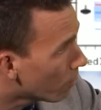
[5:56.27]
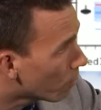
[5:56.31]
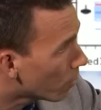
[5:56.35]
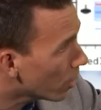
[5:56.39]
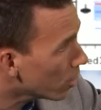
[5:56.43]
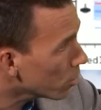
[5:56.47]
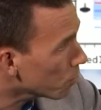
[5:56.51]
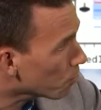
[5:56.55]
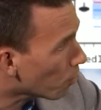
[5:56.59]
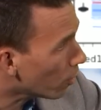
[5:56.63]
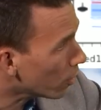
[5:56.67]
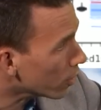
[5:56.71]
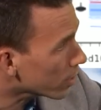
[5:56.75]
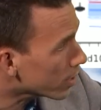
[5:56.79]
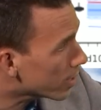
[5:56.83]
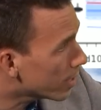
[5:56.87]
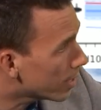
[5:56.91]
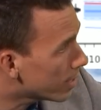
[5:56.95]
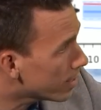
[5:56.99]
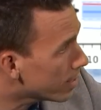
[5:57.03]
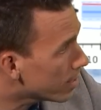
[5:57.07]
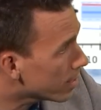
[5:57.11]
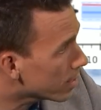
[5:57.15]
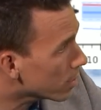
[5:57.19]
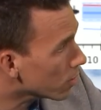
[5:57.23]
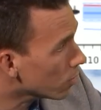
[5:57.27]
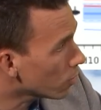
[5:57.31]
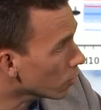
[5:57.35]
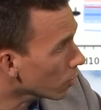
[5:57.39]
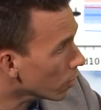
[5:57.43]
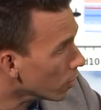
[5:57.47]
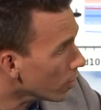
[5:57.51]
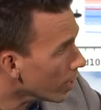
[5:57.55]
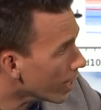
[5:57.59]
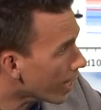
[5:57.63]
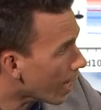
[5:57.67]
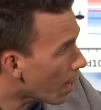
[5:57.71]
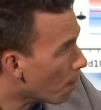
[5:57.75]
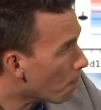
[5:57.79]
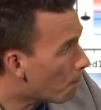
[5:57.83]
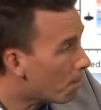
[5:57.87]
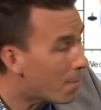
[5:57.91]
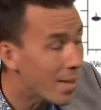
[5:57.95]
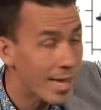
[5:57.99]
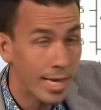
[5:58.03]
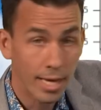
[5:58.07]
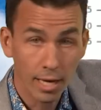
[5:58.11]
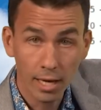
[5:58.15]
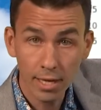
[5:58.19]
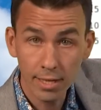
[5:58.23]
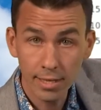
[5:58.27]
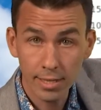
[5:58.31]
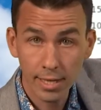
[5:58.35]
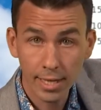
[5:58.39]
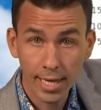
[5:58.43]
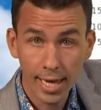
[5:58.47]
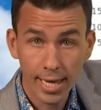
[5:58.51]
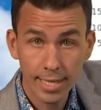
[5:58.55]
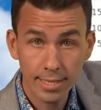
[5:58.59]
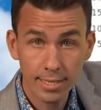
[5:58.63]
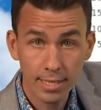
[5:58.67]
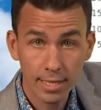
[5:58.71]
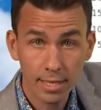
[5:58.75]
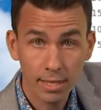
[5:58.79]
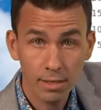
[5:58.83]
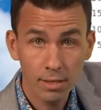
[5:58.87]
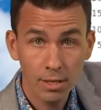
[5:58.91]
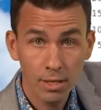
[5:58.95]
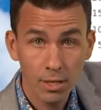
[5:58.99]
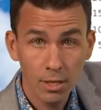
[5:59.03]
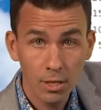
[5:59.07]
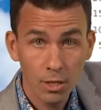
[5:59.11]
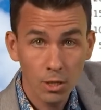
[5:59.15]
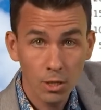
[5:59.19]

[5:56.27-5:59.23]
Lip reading: But those boxes, although they get bigger, indicating